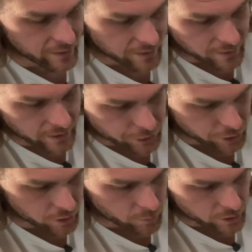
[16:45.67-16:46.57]
the
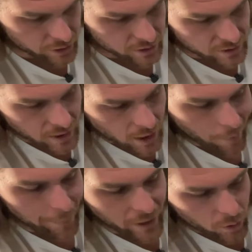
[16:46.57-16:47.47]
electrical, which has
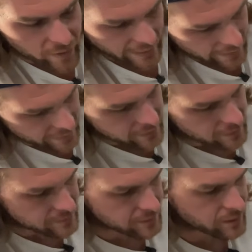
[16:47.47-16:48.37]
been okay.
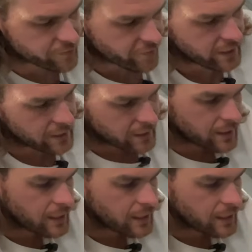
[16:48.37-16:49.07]
It's a little finicky.